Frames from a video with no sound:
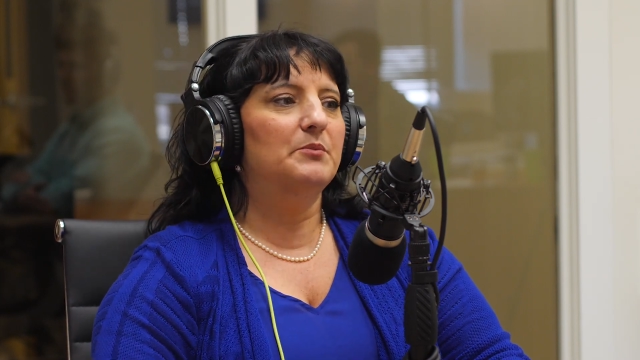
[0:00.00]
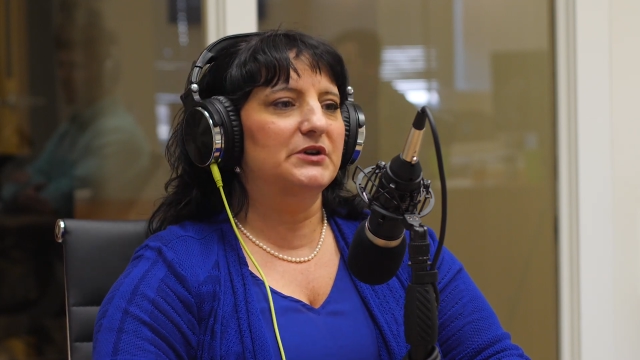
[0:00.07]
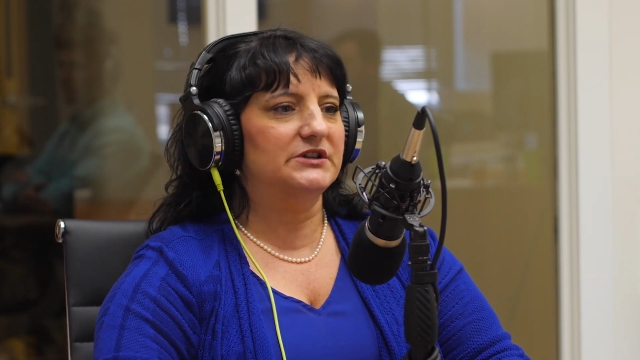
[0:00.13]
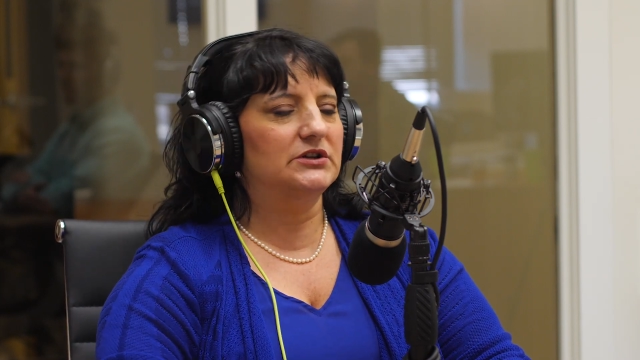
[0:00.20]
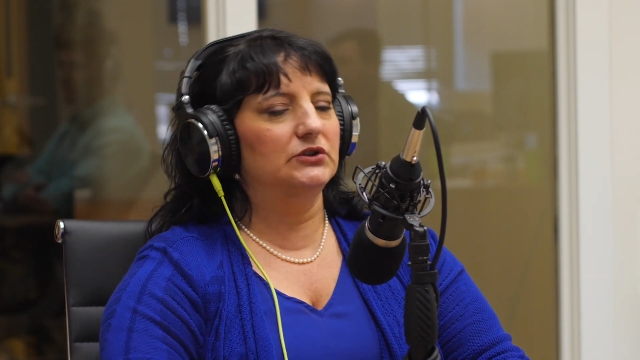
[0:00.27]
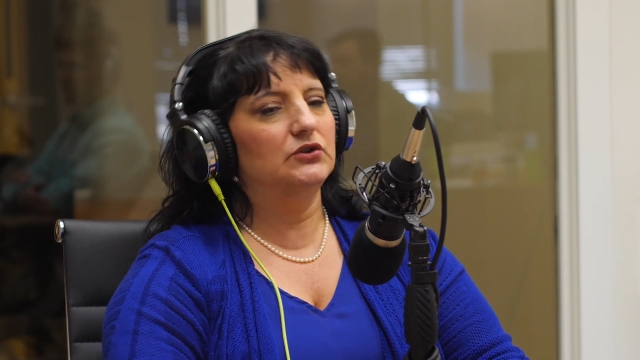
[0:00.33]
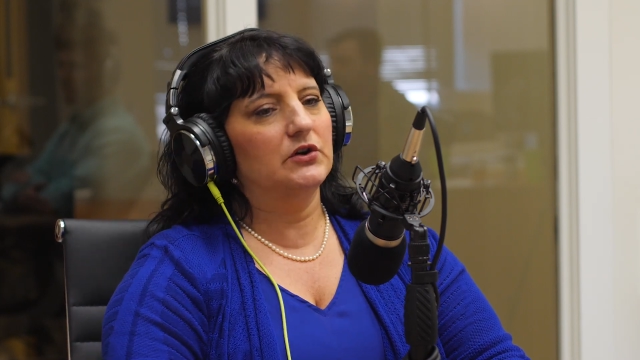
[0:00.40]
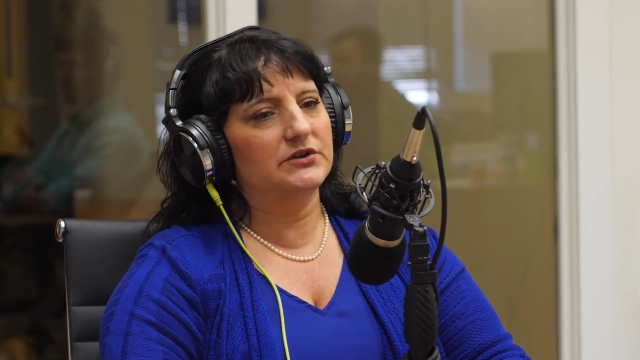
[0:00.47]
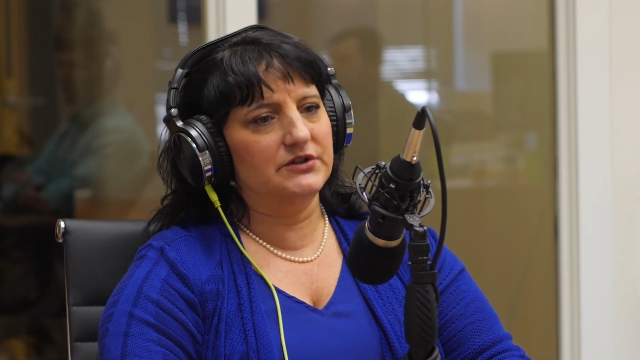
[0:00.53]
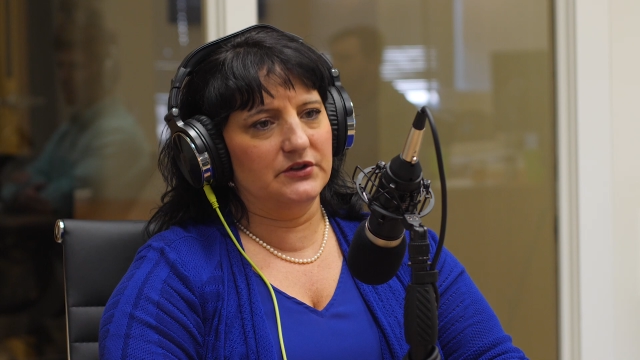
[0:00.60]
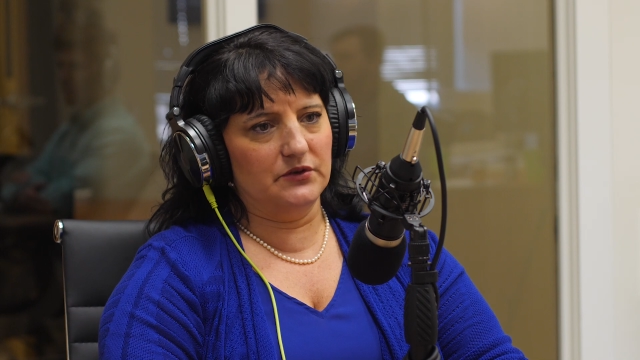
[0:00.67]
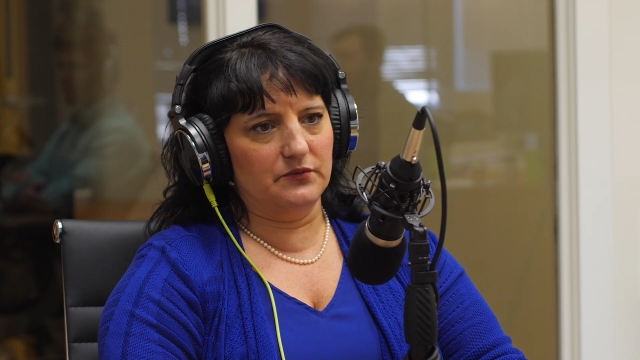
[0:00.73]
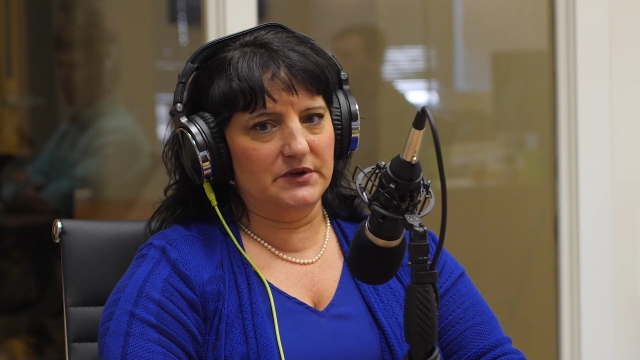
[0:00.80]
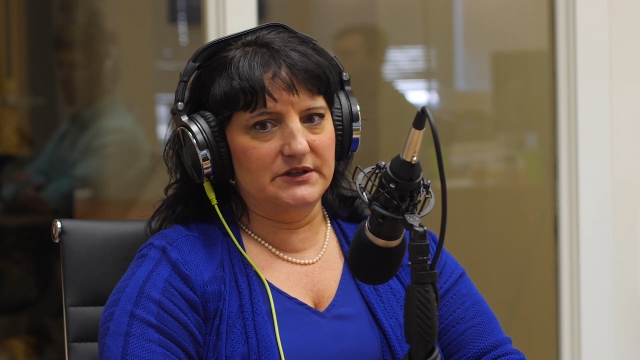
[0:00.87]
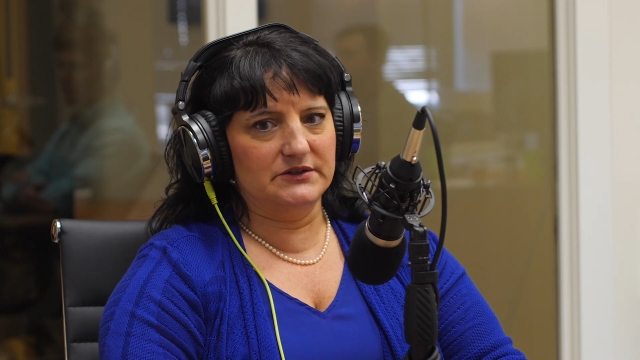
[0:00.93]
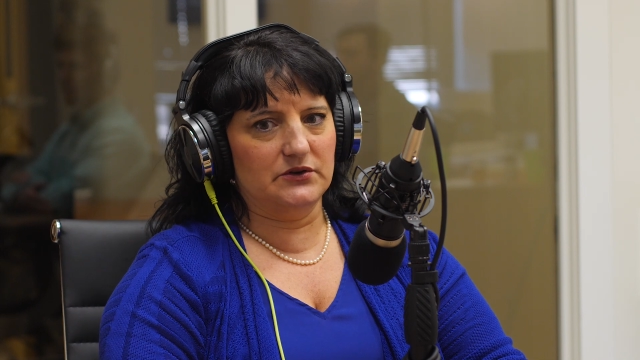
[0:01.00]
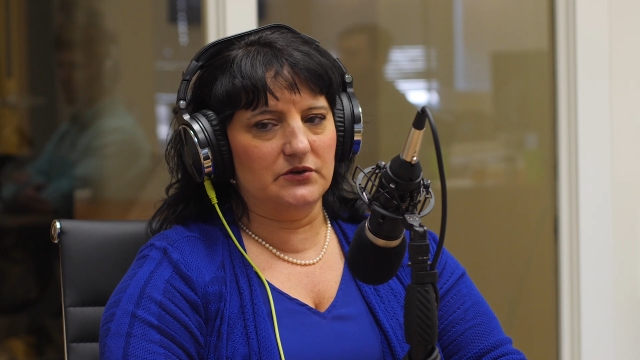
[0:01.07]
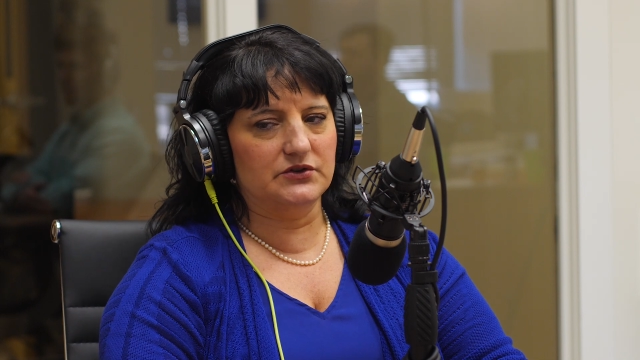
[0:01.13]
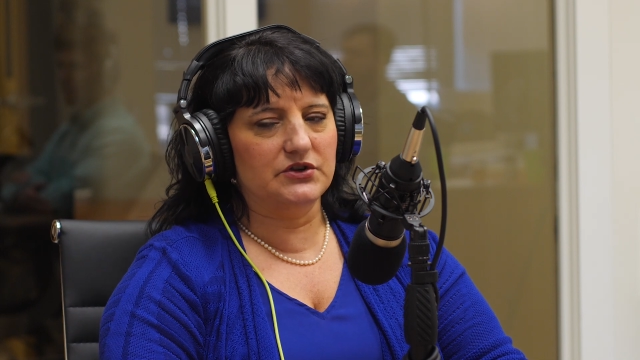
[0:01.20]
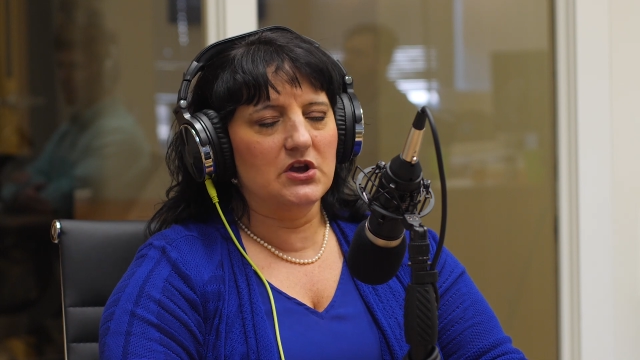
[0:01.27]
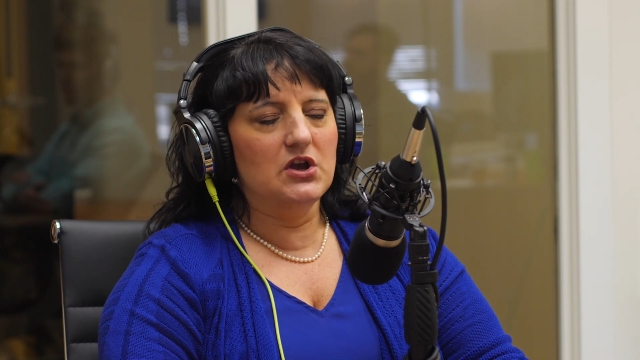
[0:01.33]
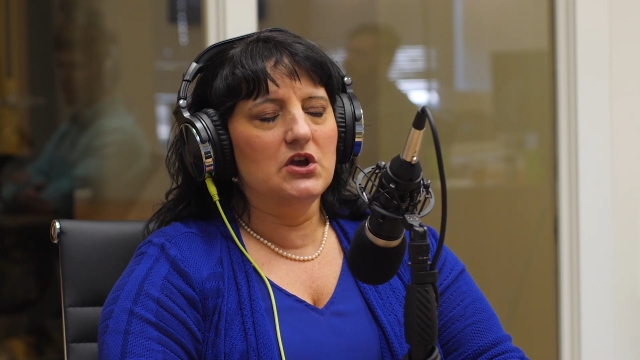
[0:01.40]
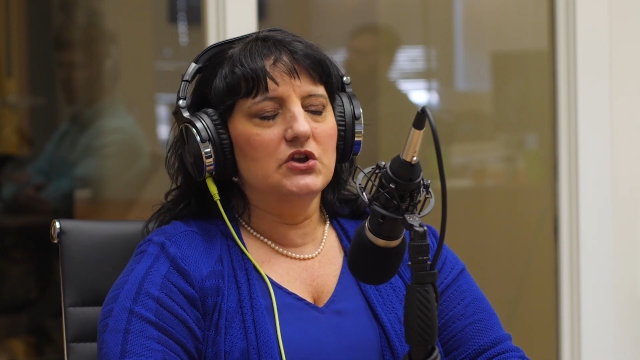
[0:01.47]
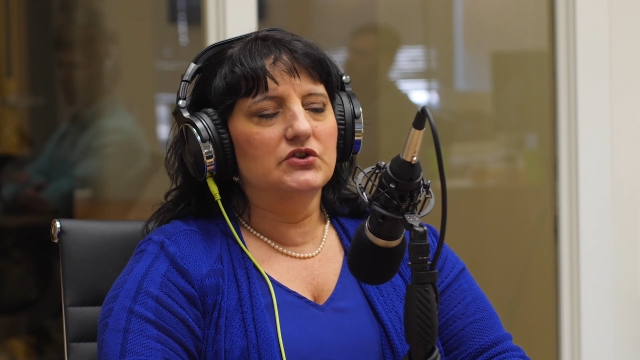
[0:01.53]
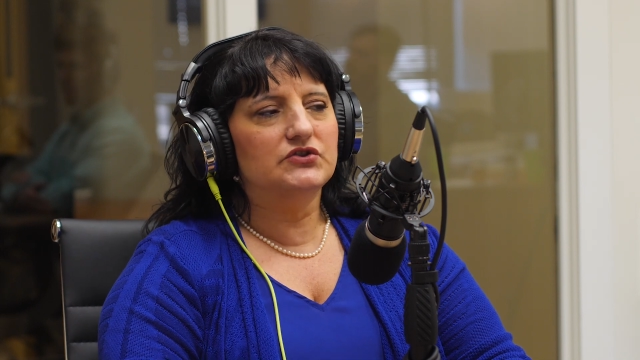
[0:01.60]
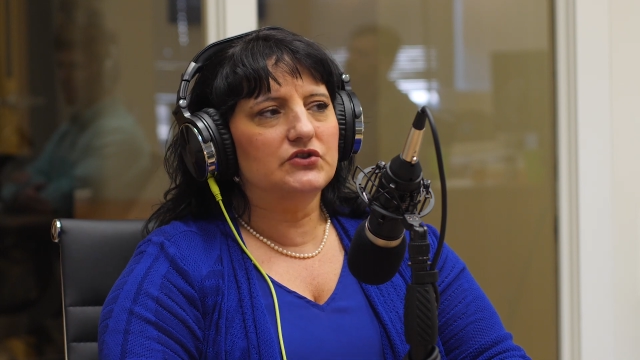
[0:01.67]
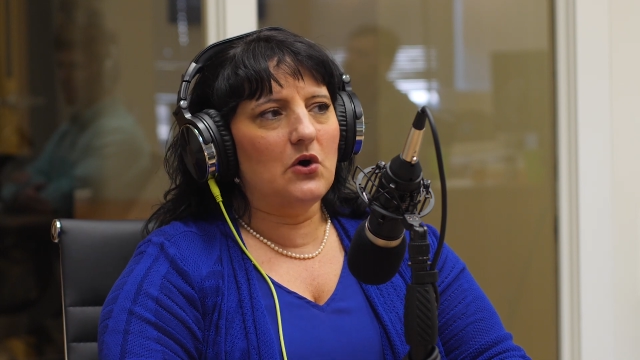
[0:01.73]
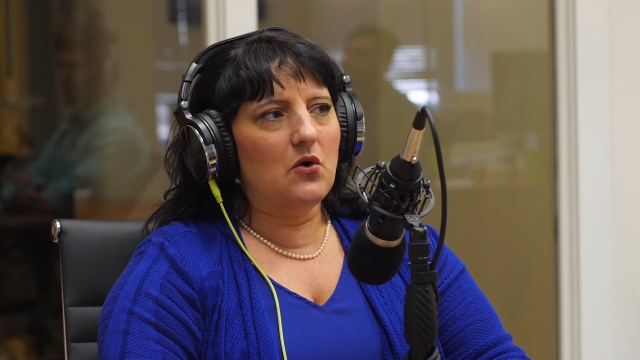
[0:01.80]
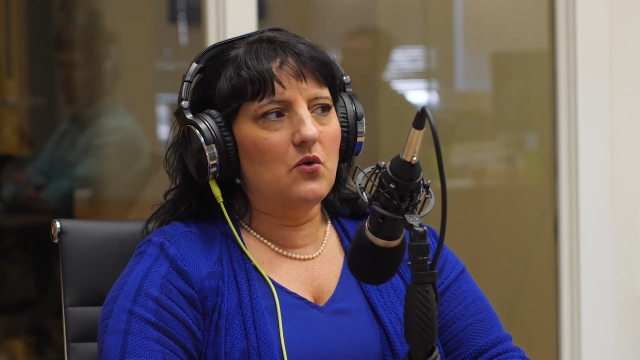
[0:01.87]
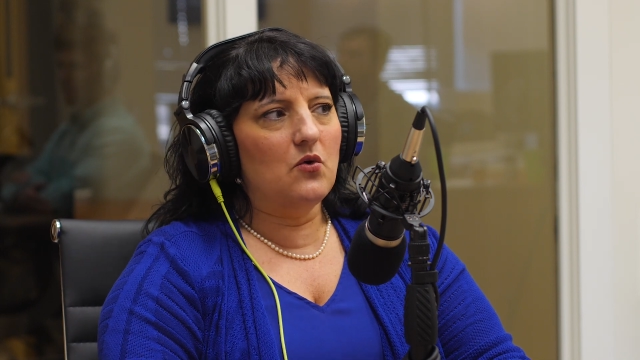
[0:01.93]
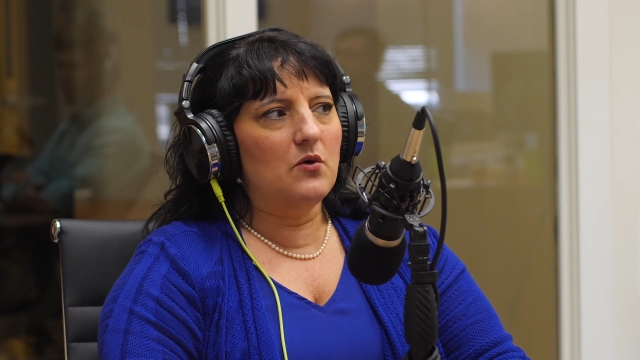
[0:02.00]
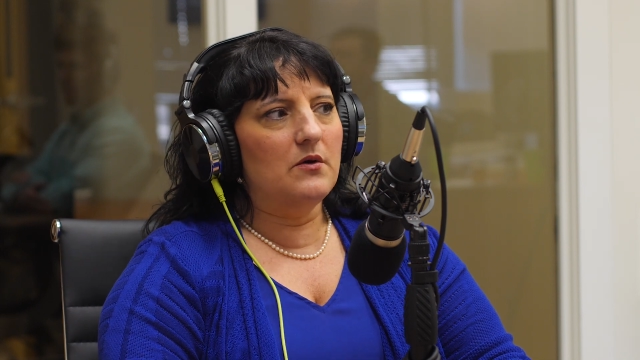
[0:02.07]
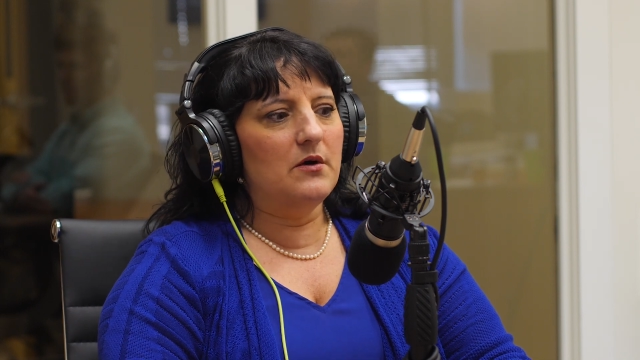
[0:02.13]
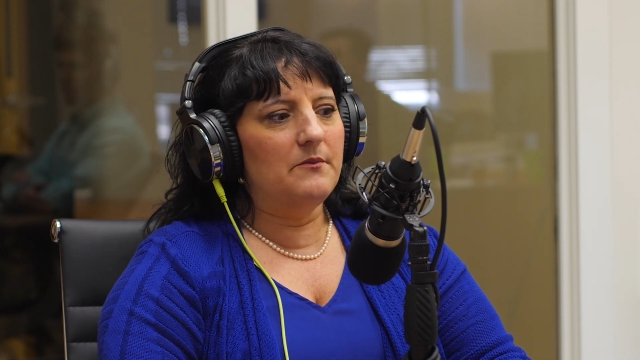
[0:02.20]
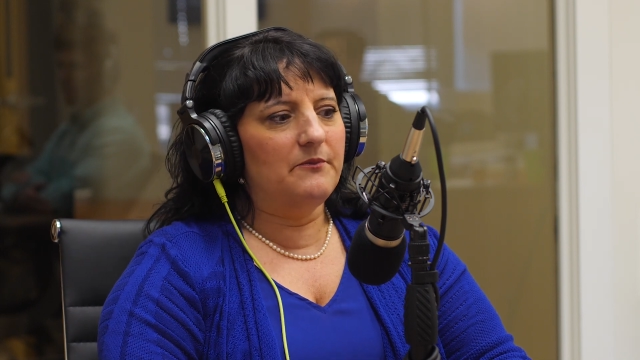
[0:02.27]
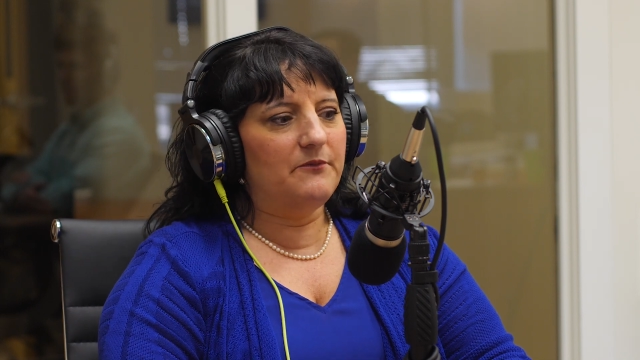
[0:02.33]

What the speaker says: but to look to the research. So